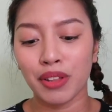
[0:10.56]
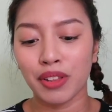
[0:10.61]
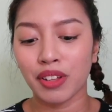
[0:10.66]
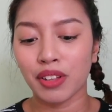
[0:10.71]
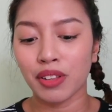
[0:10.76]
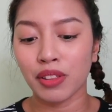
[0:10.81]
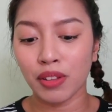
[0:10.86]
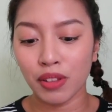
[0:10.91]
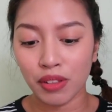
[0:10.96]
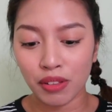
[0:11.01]

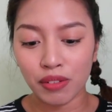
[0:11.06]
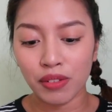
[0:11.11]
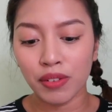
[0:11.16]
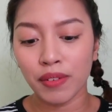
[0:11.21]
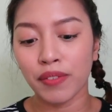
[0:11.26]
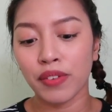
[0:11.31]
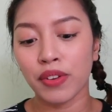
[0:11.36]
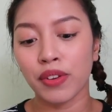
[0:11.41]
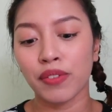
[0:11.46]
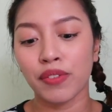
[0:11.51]
with another
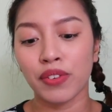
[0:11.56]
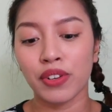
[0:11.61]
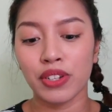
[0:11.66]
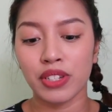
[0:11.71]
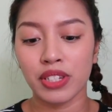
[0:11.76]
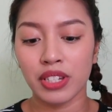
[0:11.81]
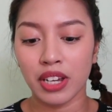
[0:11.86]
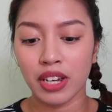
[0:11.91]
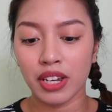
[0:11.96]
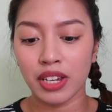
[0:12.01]
review for
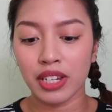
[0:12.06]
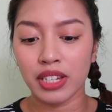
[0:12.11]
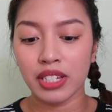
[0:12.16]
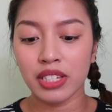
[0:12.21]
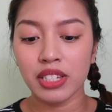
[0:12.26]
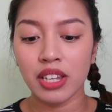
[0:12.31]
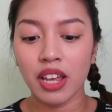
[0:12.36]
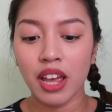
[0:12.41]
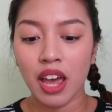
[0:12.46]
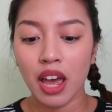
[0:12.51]
you
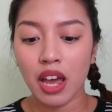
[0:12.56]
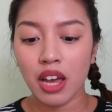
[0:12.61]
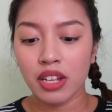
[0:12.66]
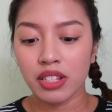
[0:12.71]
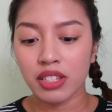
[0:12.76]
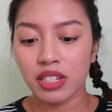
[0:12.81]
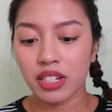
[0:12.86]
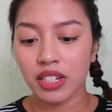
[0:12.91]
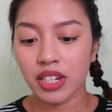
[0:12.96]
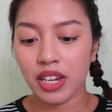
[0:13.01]
guys.
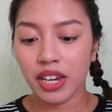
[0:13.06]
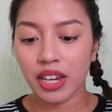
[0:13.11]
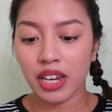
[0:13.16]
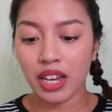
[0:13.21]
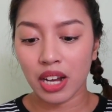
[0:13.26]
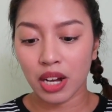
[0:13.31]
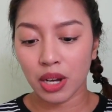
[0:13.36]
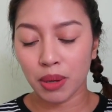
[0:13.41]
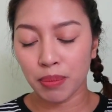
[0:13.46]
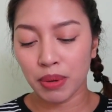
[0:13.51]

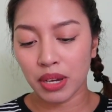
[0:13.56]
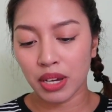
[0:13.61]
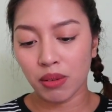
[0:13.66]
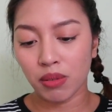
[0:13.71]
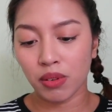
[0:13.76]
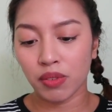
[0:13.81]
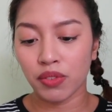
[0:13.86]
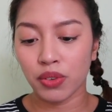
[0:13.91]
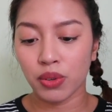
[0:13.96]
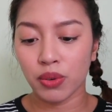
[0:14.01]
Today I'll
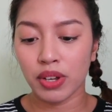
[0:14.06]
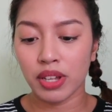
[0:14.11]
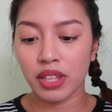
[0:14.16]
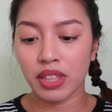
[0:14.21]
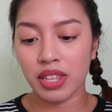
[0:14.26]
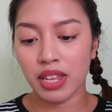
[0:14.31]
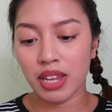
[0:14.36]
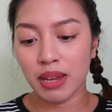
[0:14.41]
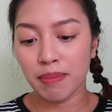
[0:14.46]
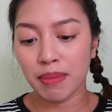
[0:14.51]
be
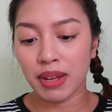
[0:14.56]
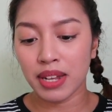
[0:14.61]
reviewing the